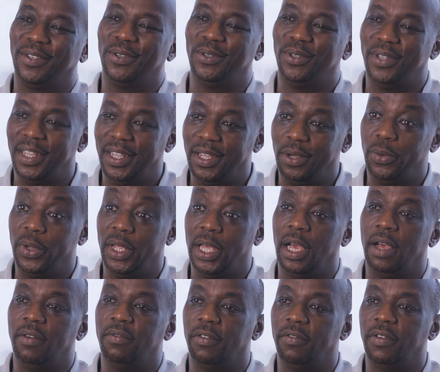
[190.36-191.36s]
Today we
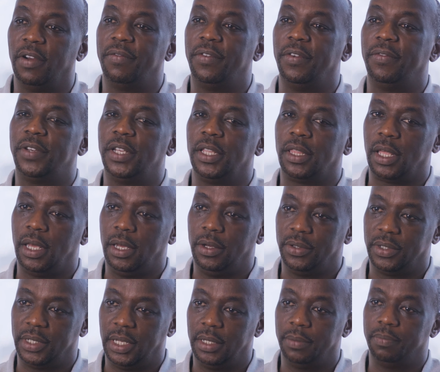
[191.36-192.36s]
have over fifty
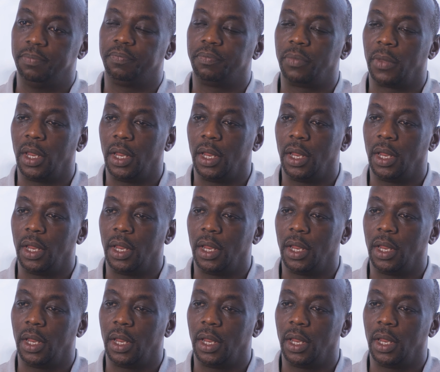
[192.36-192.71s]
thousand